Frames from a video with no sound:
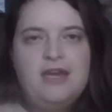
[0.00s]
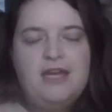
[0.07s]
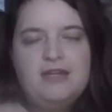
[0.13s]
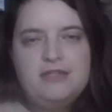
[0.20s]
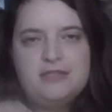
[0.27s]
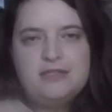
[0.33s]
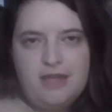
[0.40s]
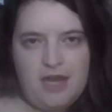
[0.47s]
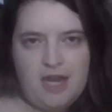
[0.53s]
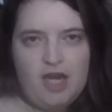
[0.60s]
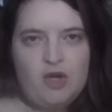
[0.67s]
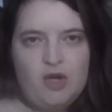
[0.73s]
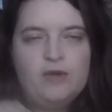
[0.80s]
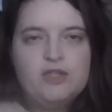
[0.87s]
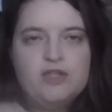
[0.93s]
And it's
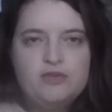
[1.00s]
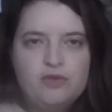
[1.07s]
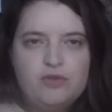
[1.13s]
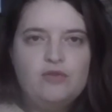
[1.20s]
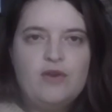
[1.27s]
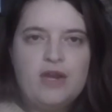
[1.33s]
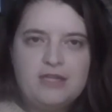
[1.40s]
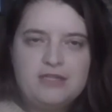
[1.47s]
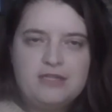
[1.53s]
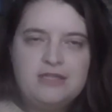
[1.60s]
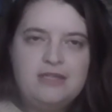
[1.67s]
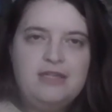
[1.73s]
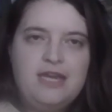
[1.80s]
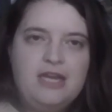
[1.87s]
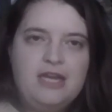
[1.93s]
there where true
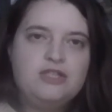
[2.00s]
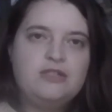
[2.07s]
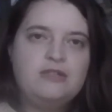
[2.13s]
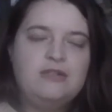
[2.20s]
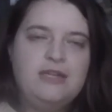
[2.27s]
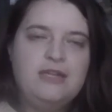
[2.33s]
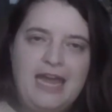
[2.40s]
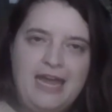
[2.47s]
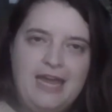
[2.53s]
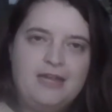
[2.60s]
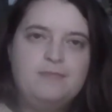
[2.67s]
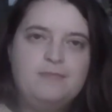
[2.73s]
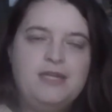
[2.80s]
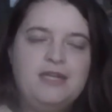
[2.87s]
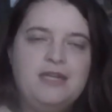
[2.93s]
reconciliation
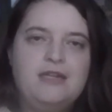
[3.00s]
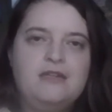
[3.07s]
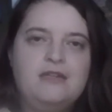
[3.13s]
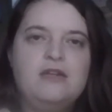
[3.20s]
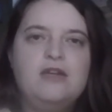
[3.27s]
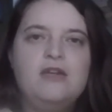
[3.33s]
can begin,